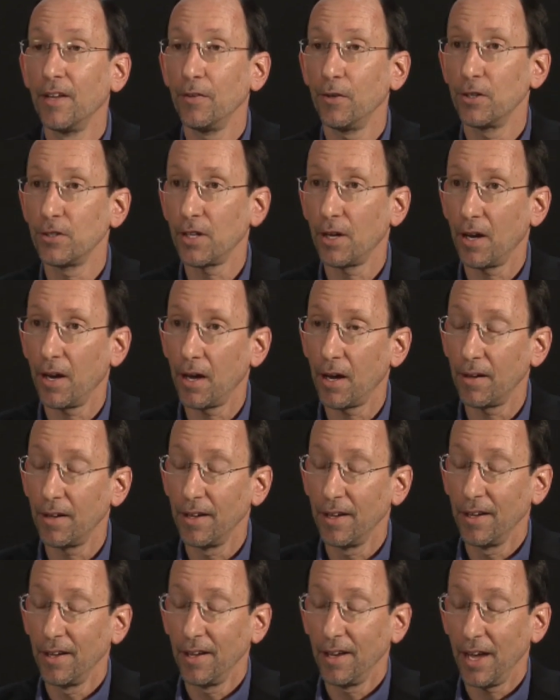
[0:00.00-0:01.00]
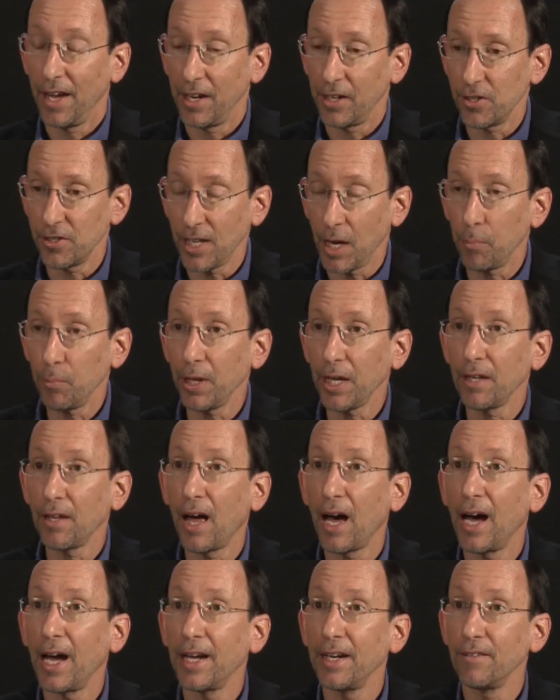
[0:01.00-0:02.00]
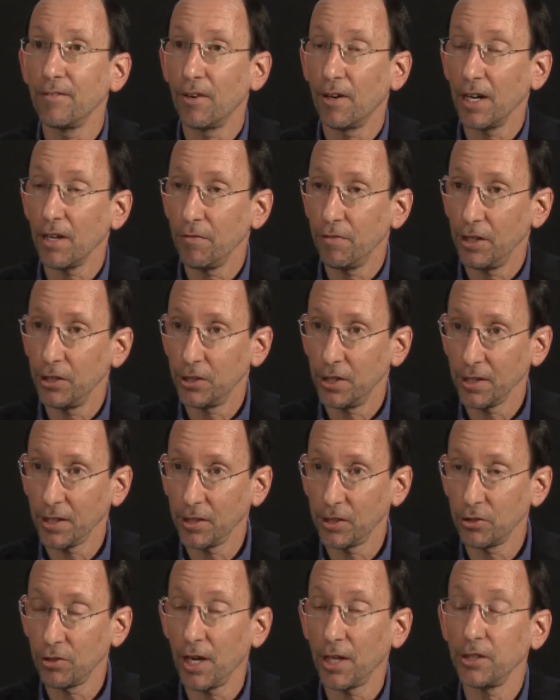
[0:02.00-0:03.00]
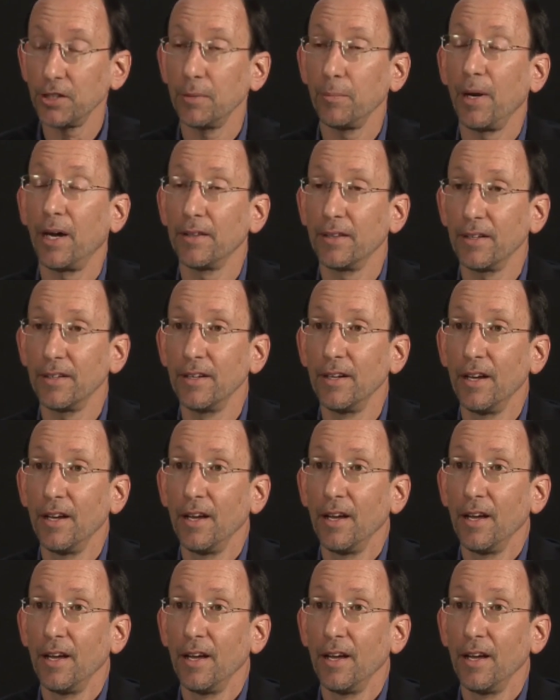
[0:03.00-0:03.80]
There's a, a an assembly line, very efficient construction method,